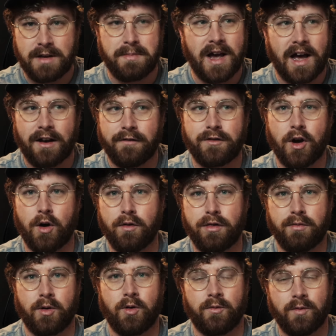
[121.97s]
kind of go
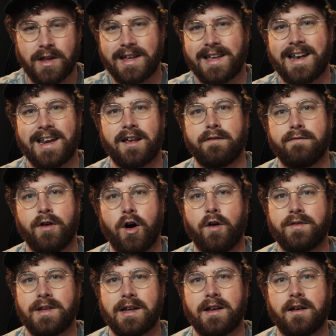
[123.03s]
through and really getting
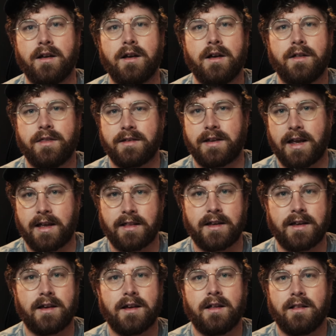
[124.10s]
involved in the
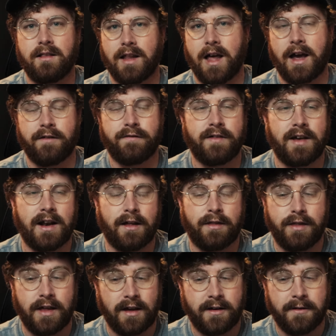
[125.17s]
daily life. And I
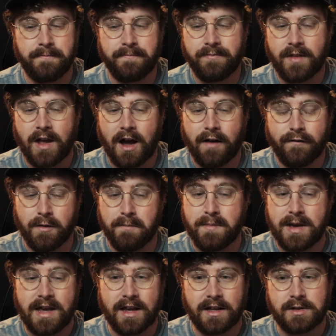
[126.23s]
think for
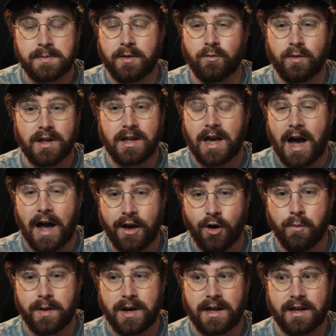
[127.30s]
me, it's been really
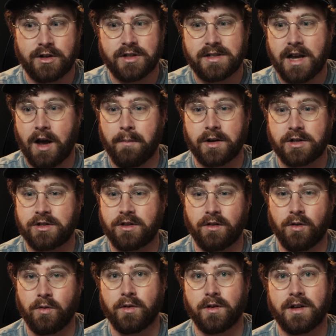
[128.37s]
eye-opening and just how much the
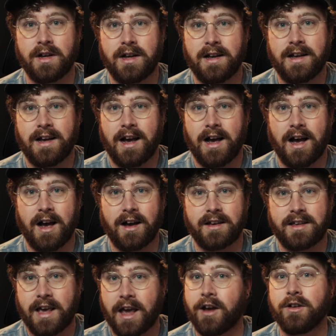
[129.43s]
Lord
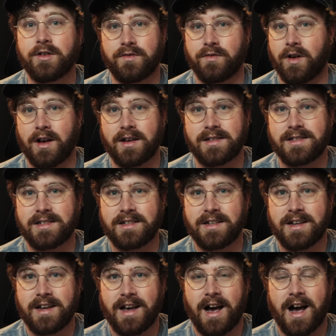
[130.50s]
cares for us.
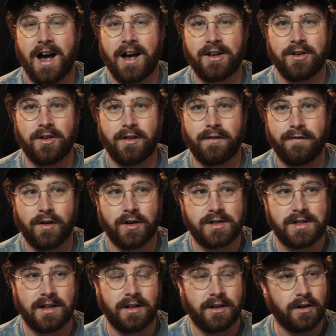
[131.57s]

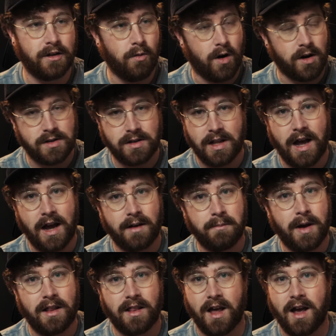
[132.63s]
It literally walks line
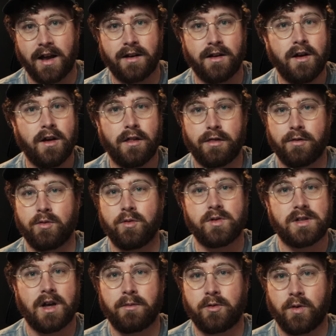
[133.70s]
by line through
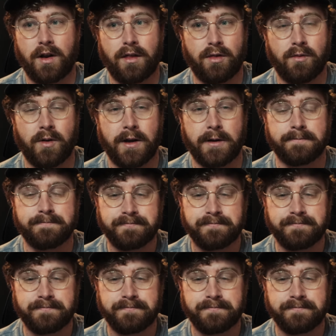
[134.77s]
Psalm 23.